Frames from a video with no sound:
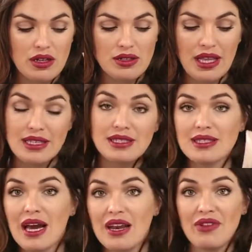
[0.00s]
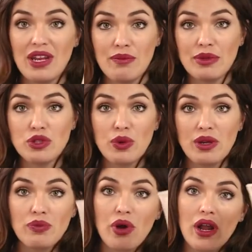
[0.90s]
like kind of an
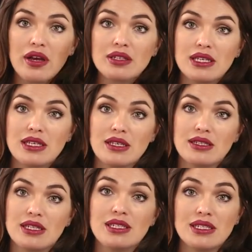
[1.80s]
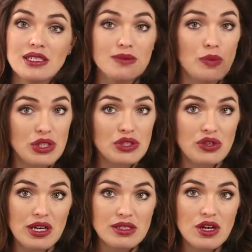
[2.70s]
in-between product is a tinted
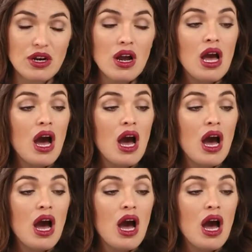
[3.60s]
moisturizer.